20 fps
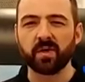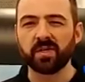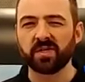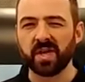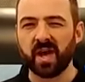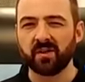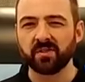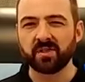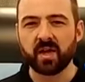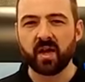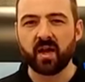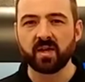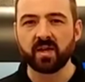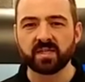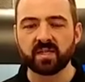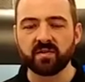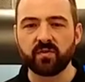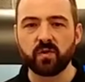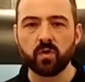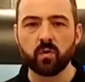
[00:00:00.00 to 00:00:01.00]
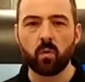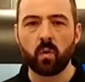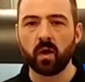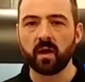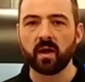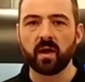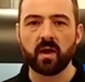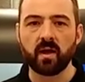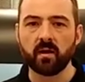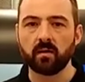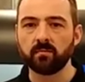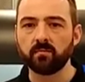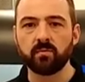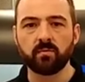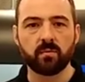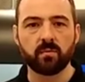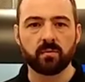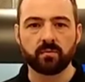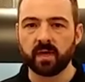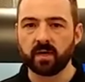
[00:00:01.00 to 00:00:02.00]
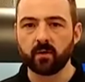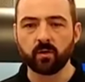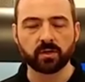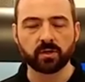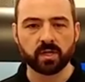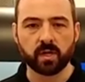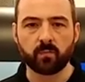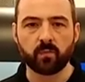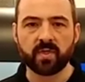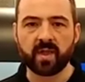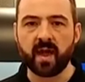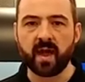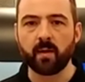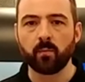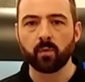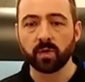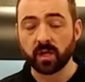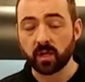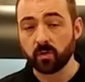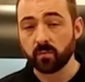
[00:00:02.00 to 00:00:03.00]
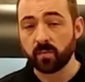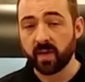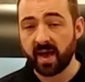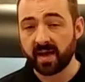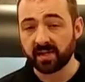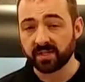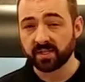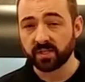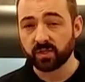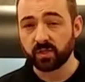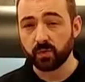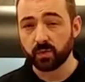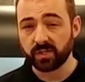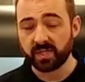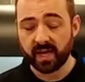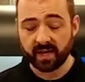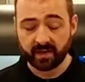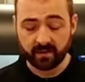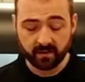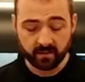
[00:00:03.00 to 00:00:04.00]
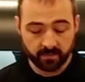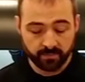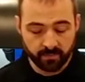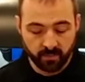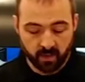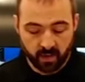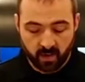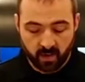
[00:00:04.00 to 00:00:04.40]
Reach out to us if you want to get hooked up with that, and we'll get you passes to attend.